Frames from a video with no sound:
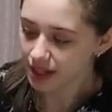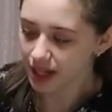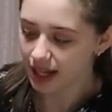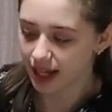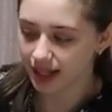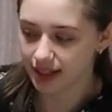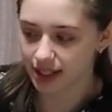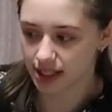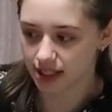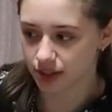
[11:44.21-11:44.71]

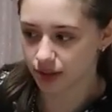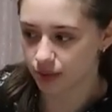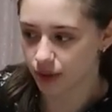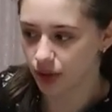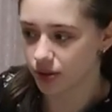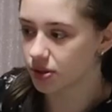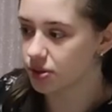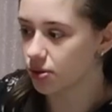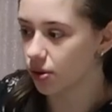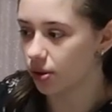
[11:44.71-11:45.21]
And, like, the
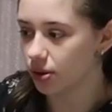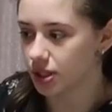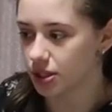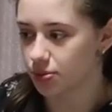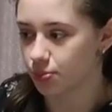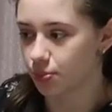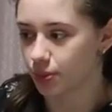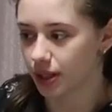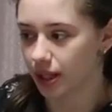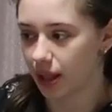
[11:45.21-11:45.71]
rose gold
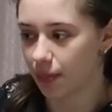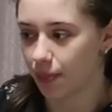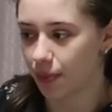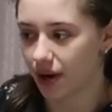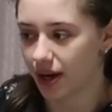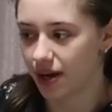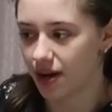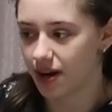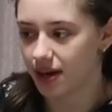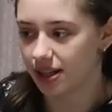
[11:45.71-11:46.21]
is really
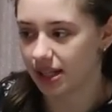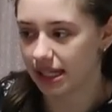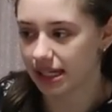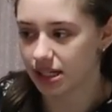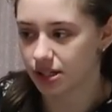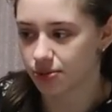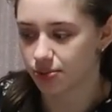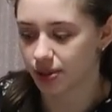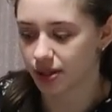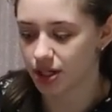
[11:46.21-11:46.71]
pretty on it. Like,
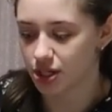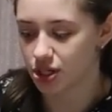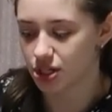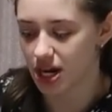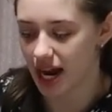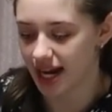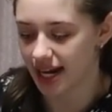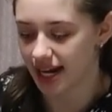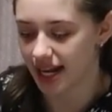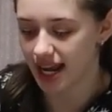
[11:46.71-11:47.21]
it's really
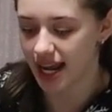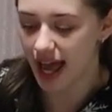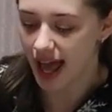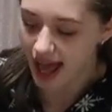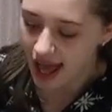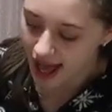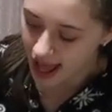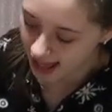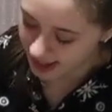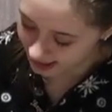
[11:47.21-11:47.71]
shiny,
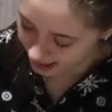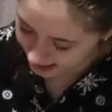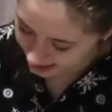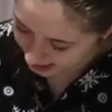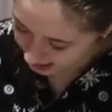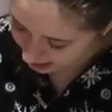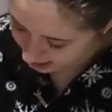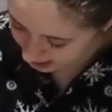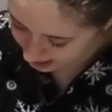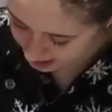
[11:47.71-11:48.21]
and that's,
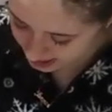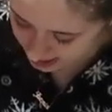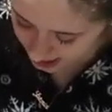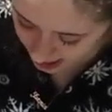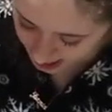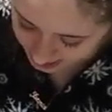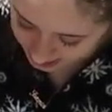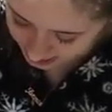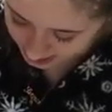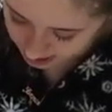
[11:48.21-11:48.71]
like, the
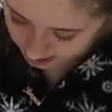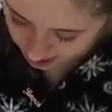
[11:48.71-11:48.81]
design that's